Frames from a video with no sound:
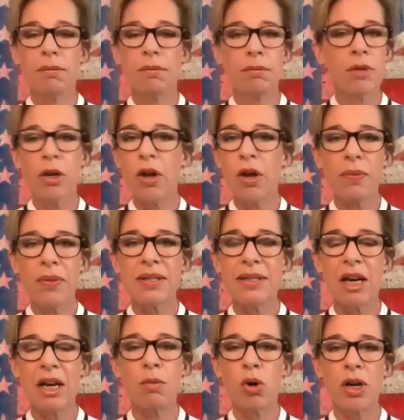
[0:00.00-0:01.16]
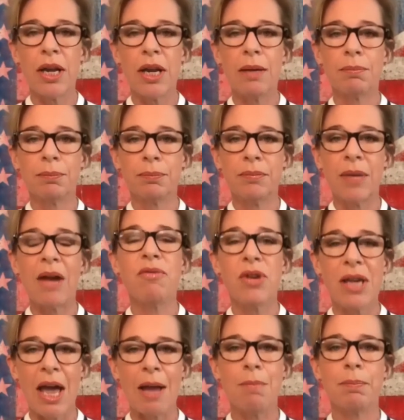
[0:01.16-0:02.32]
No, they're still on one knee. Every
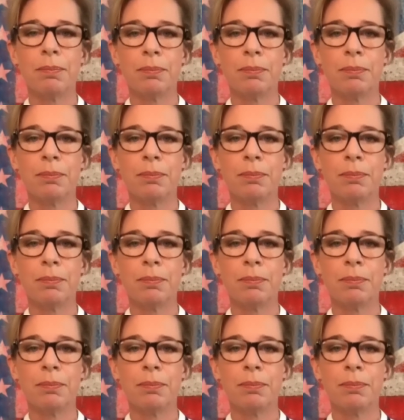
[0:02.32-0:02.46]
game.